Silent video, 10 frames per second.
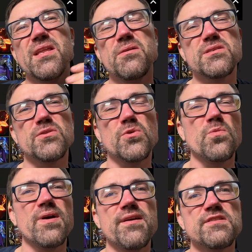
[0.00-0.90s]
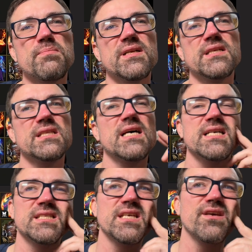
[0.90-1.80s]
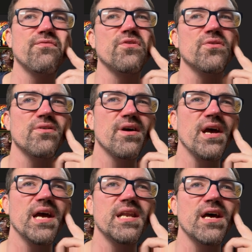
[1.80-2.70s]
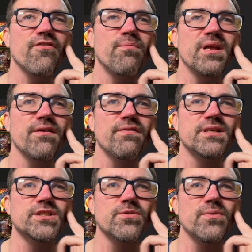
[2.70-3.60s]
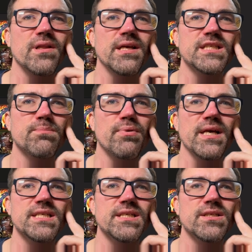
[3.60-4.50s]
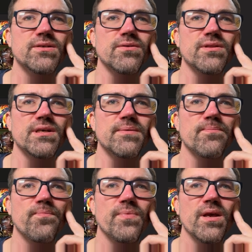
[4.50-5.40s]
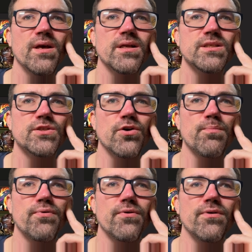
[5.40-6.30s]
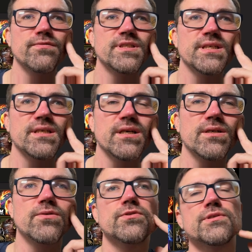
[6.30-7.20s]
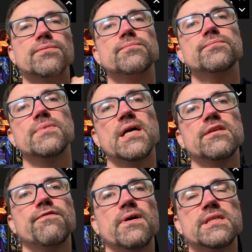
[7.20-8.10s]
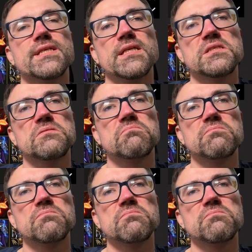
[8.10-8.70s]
use it on waves, but it doesn't give you enough benefits. So let's place it on the top of the good artifact sets,